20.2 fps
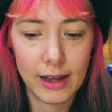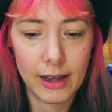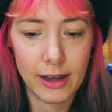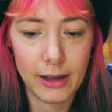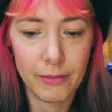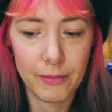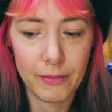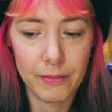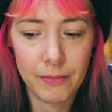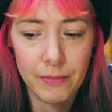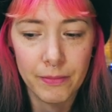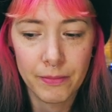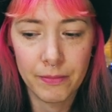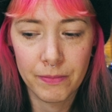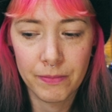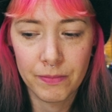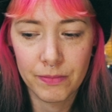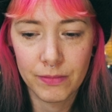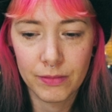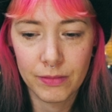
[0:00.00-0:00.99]

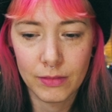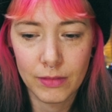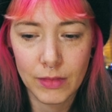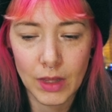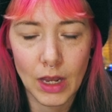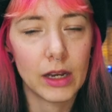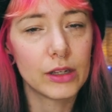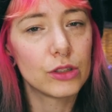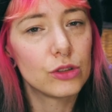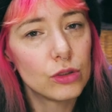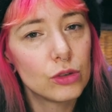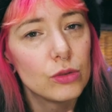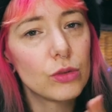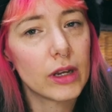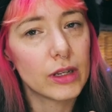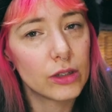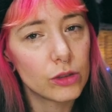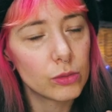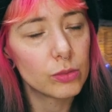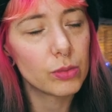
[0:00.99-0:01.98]
I
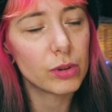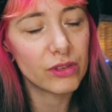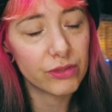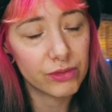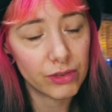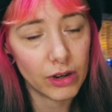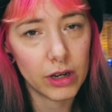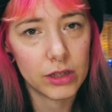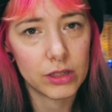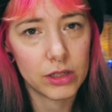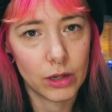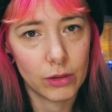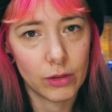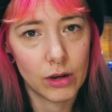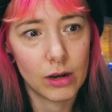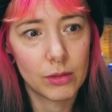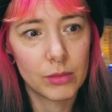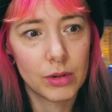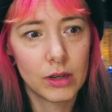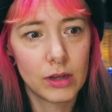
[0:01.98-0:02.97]
do prefer
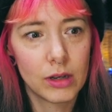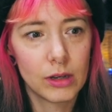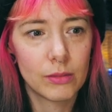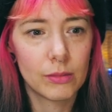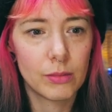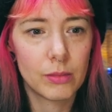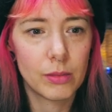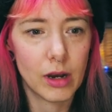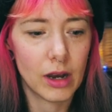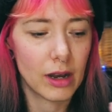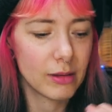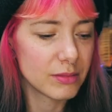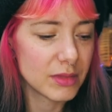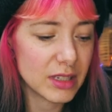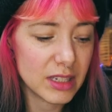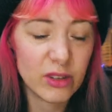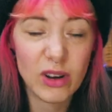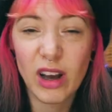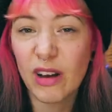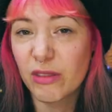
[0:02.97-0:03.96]
toe-up, but I'm
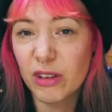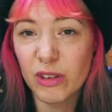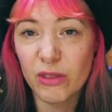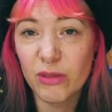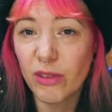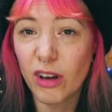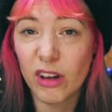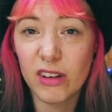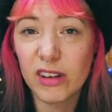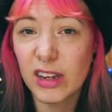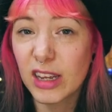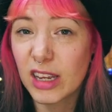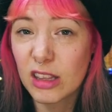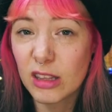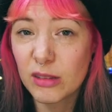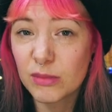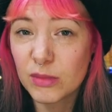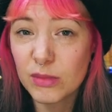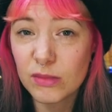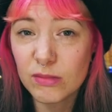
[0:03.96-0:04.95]
still having fun knitting
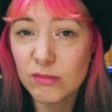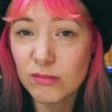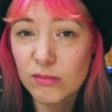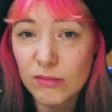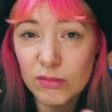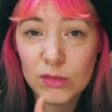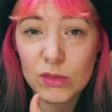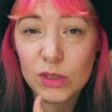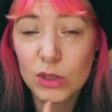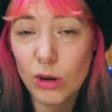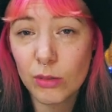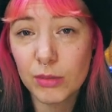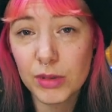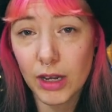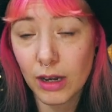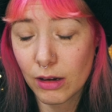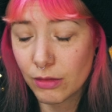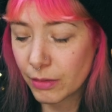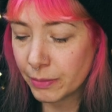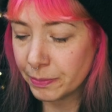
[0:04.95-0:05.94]
them
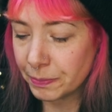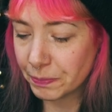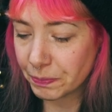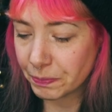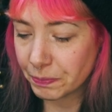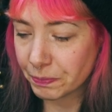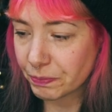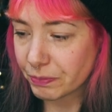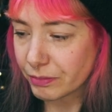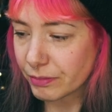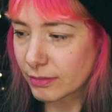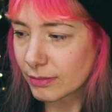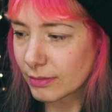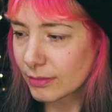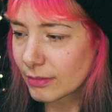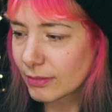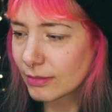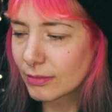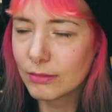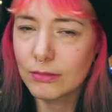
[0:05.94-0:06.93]
top-down.
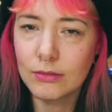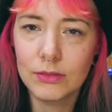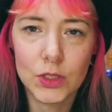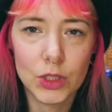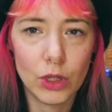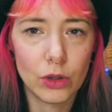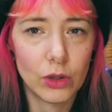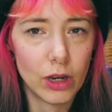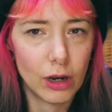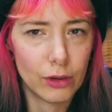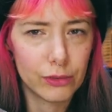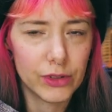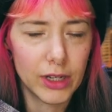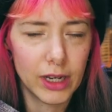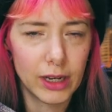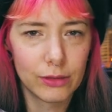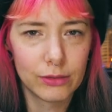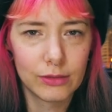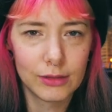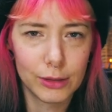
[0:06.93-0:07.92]
So
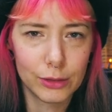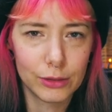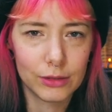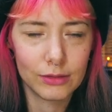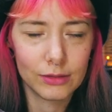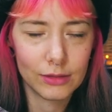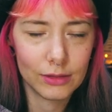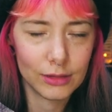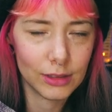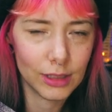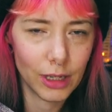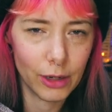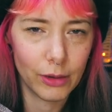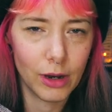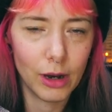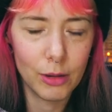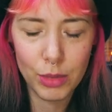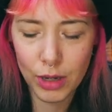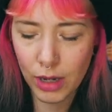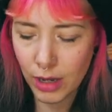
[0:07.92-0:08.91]
cuff-down, not
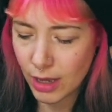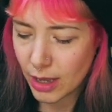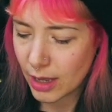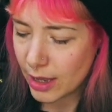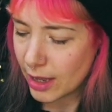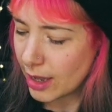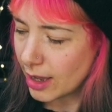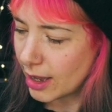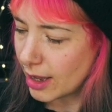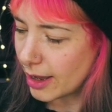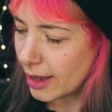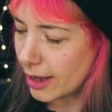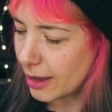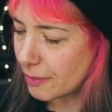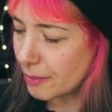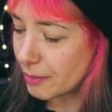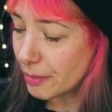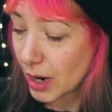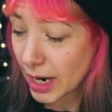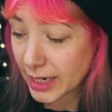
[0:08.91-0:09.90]
toe-up.
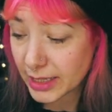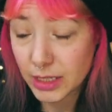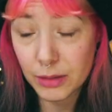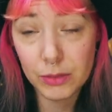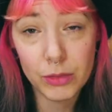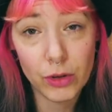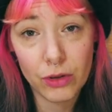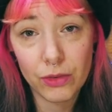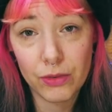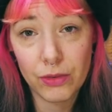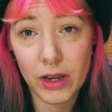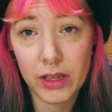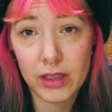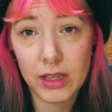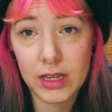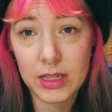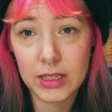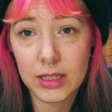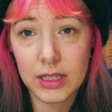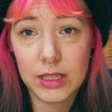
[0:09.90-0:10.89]
But I did modify
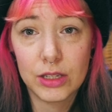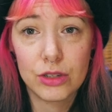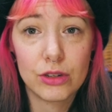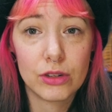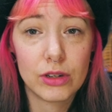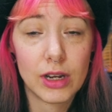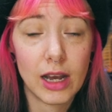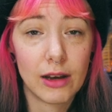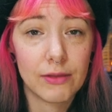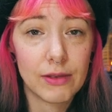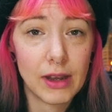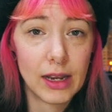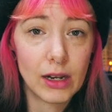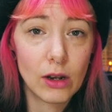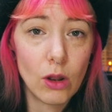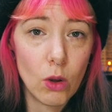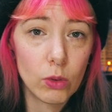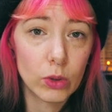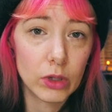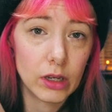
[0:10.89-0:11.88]
these. These should have a
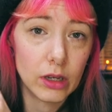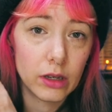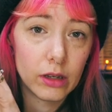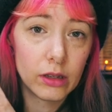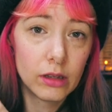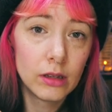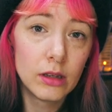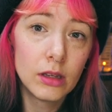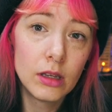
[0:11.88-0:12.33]
longer